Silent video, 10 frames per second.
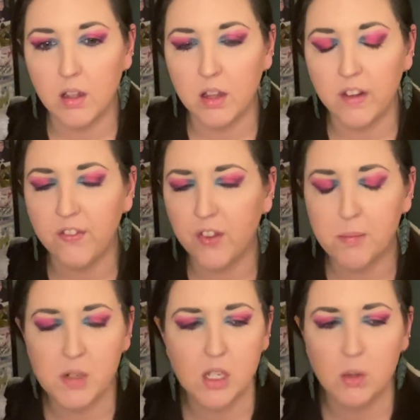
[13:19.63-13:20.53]
they
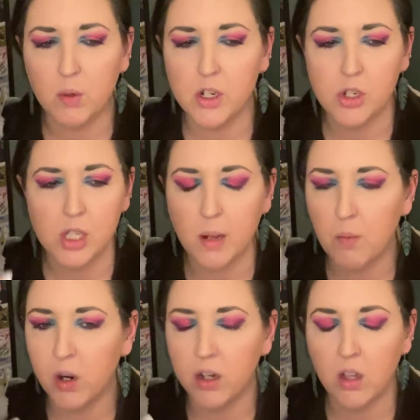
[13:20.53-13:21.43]
flipped a switch
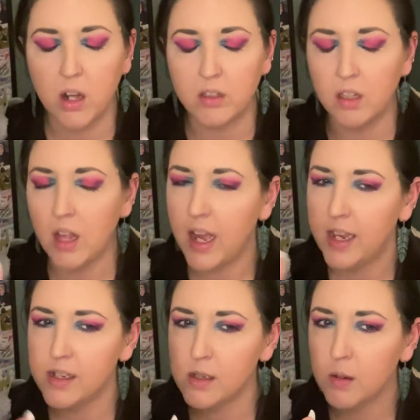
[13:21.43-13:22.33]
somewhere along the
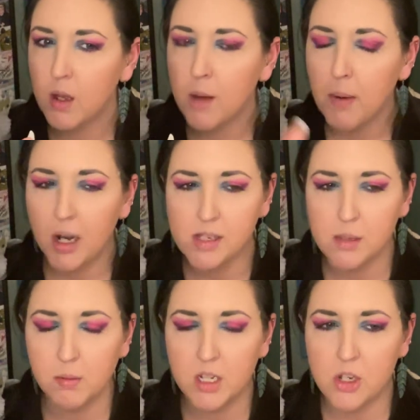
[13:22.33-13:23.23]
lines,
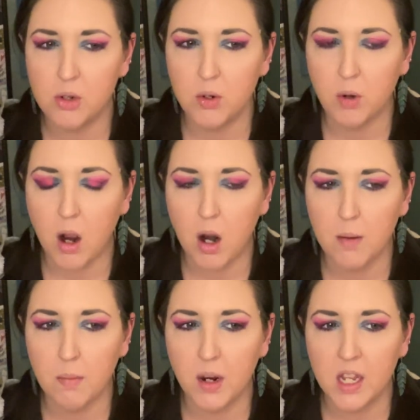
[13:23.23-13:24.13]
possibly due to a
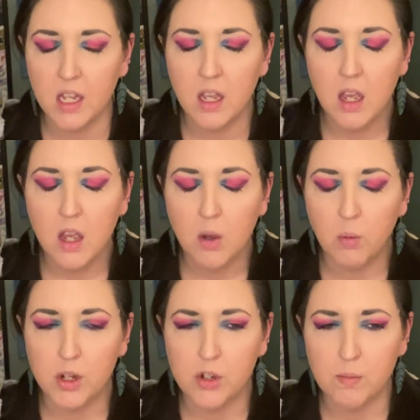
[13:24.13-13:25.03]
heartbreak,
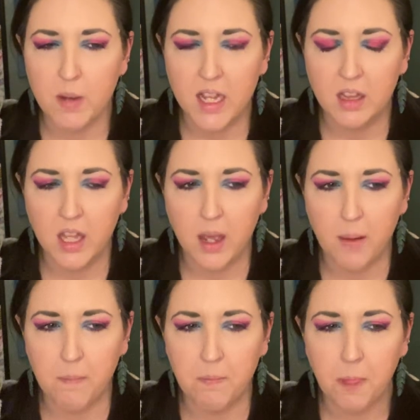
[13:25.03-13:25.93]
which made
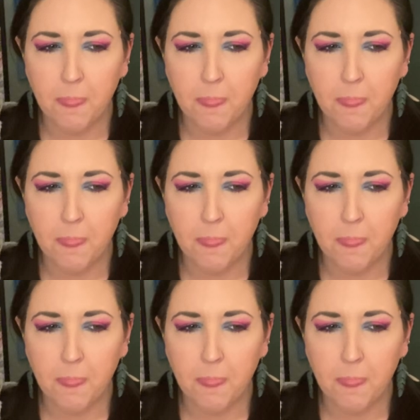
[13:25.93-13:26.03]
them